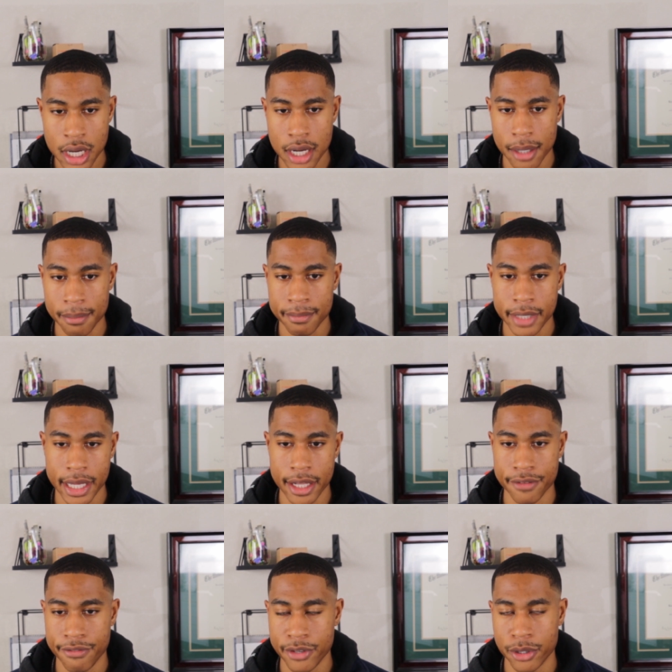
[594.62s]
Um,
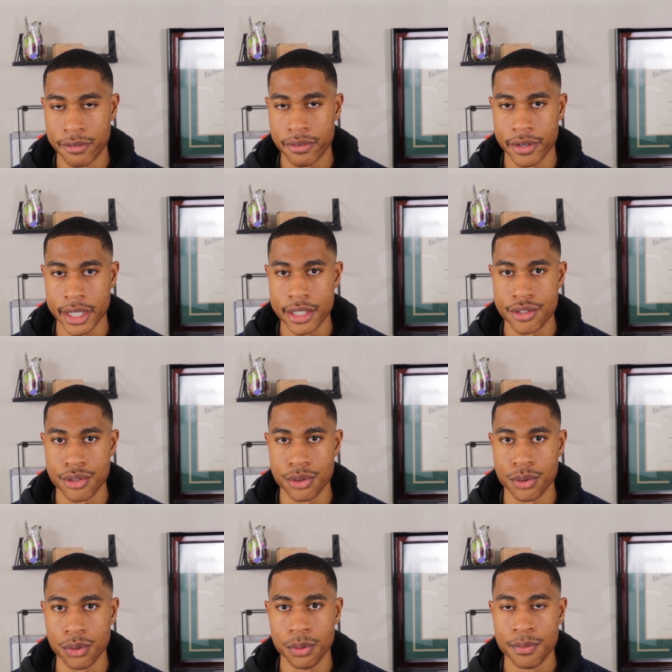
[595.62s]
and feel free
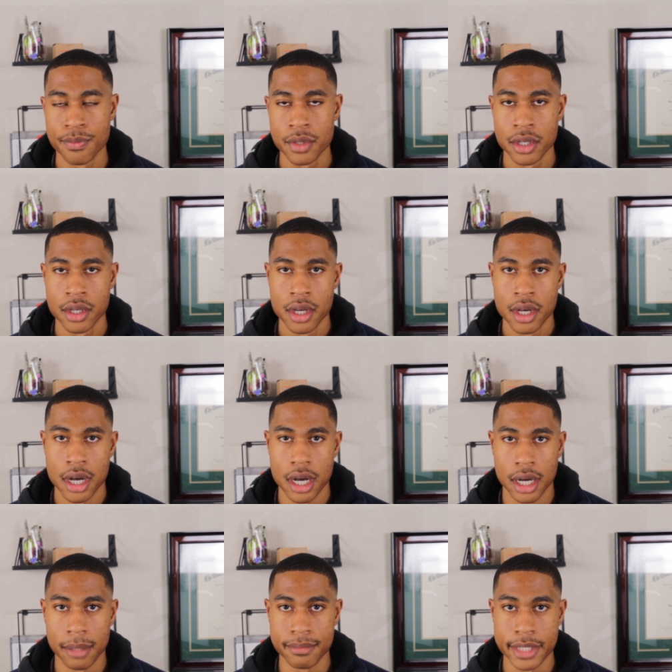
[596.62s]
to
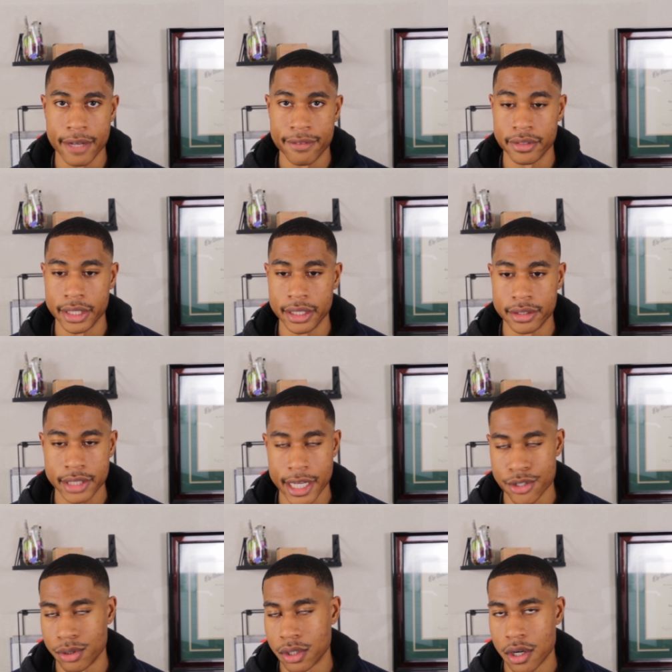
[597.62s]
um, definitely
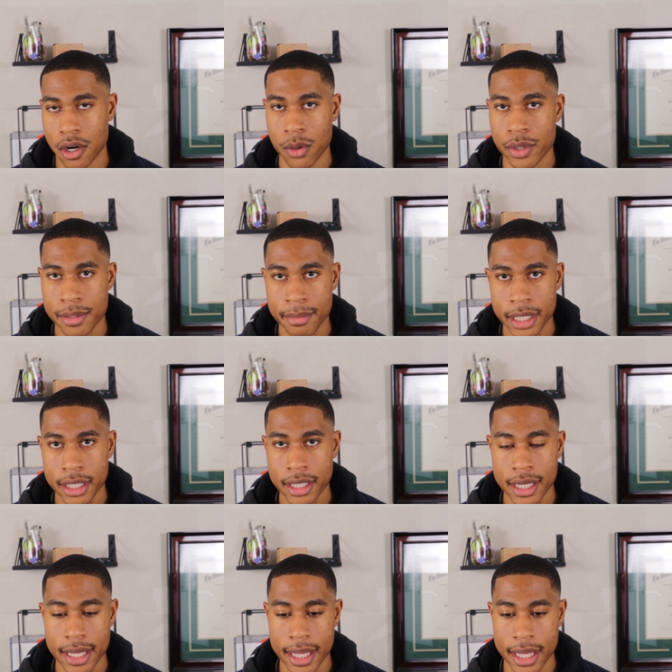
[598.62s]
schedule a call with me